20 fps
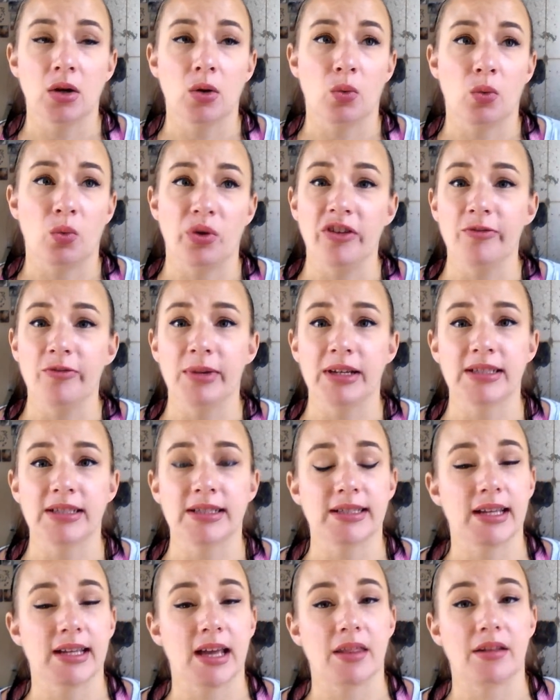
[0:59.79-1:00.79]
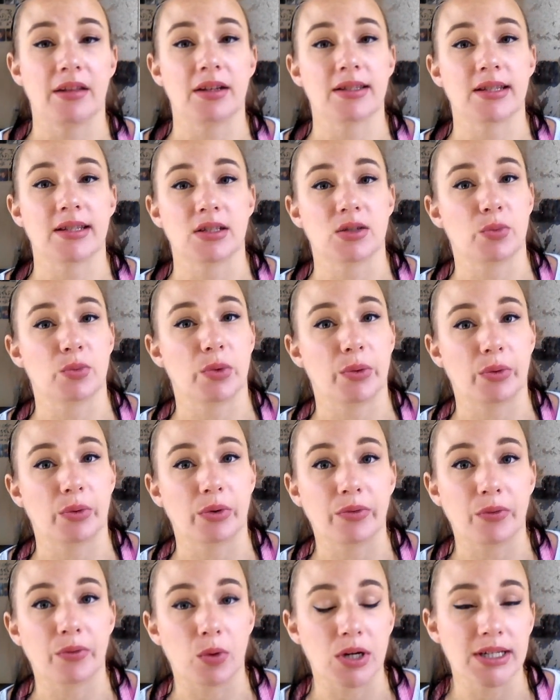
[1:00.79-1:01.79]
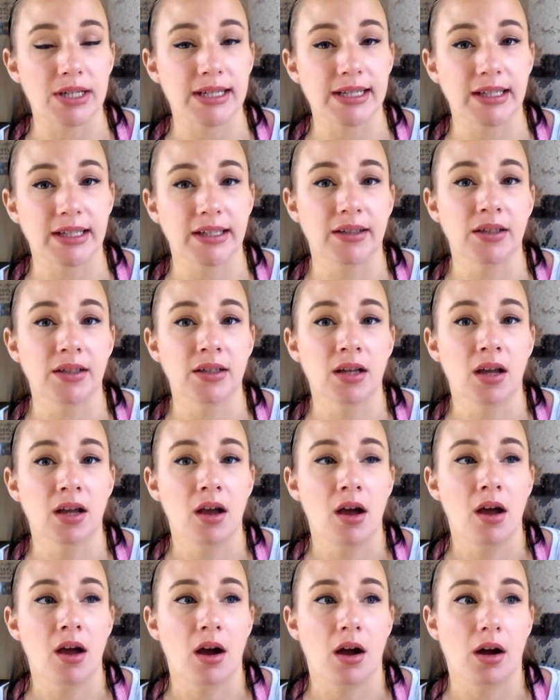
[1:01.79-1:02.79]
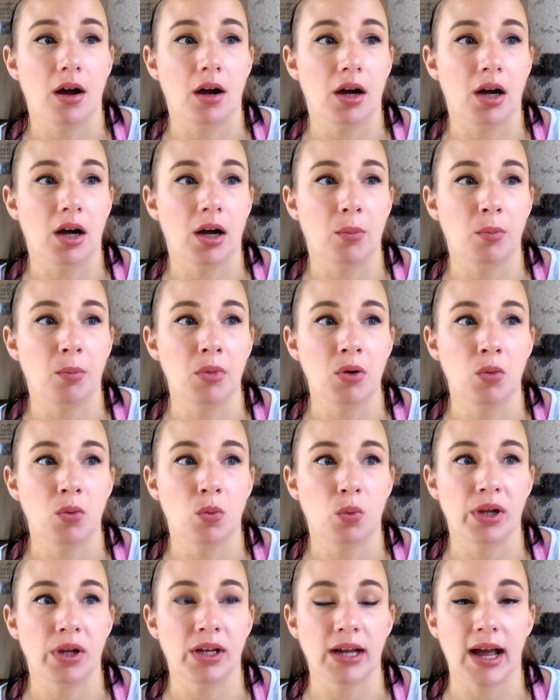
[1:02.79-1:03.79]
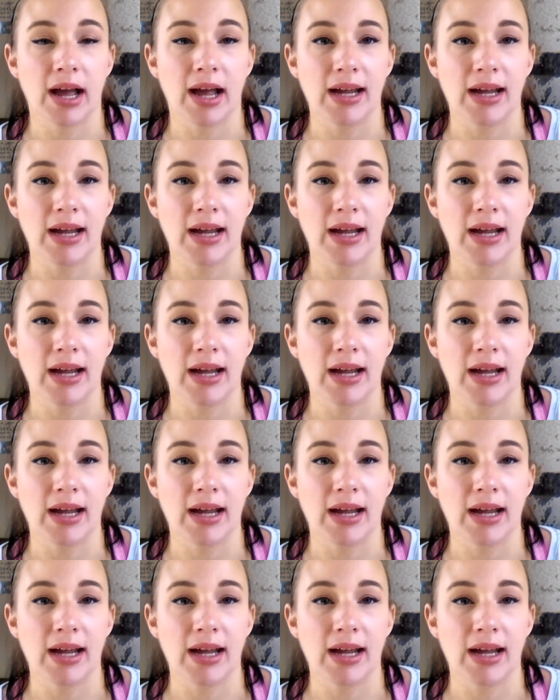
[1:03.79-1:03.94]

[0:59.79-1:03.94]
We've been together since we were 14. When I